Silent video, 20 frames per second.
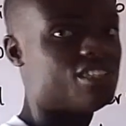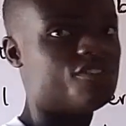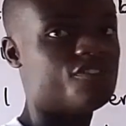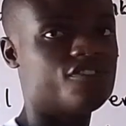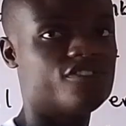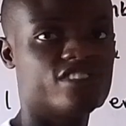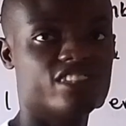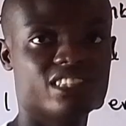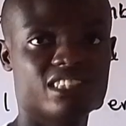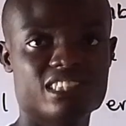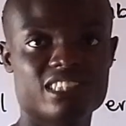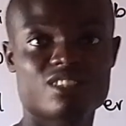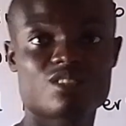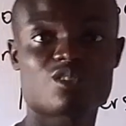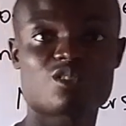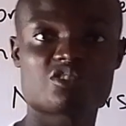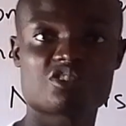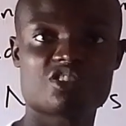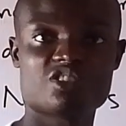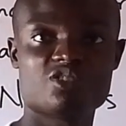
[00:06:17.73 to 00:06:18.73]
to
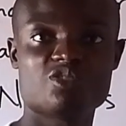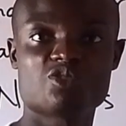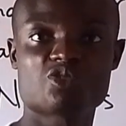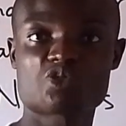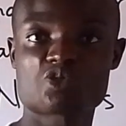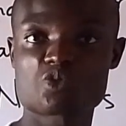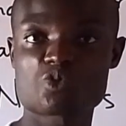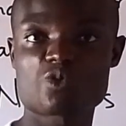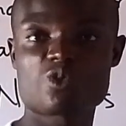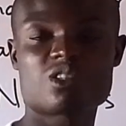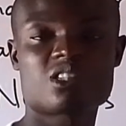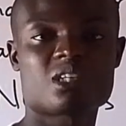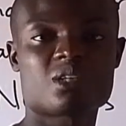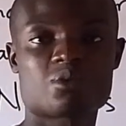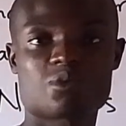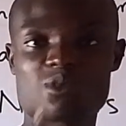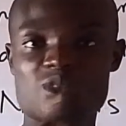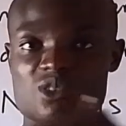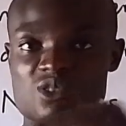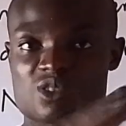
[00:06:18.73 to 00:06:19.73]
infinity, continues, so on
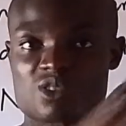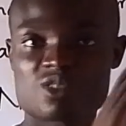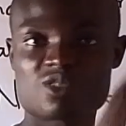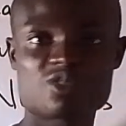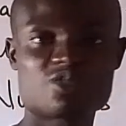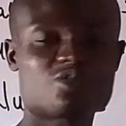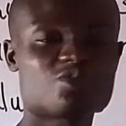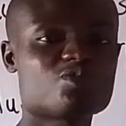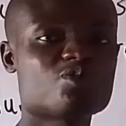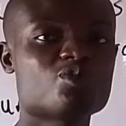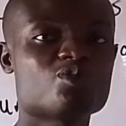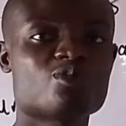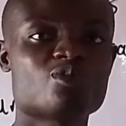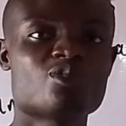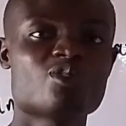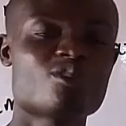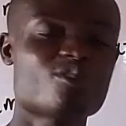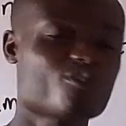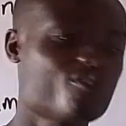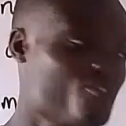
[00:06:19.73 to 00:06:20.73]
and what,
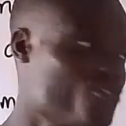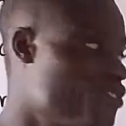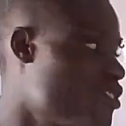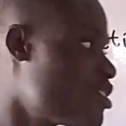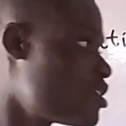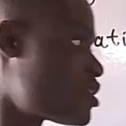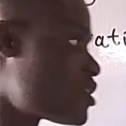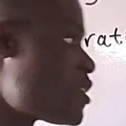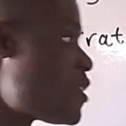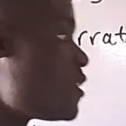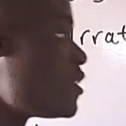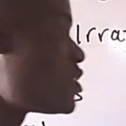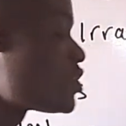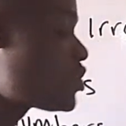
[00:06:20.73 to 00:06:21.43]
so forth.